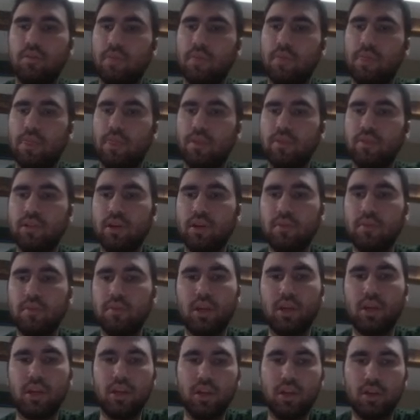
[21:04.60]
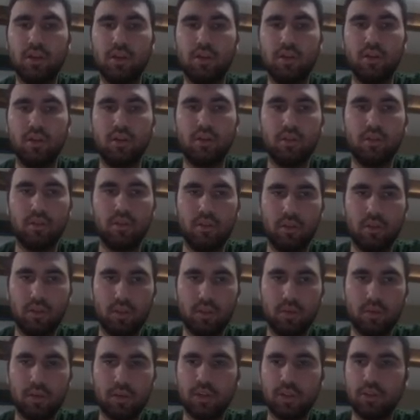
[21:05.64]
it was complicated,
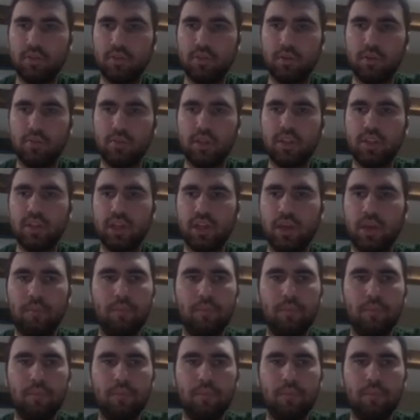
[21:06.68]
especially for a blitz game.